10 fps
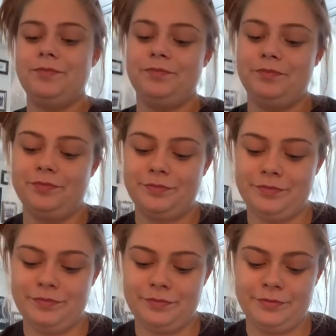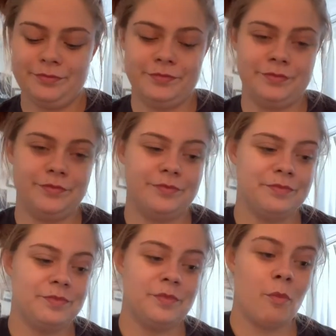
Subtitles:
(no one is talking)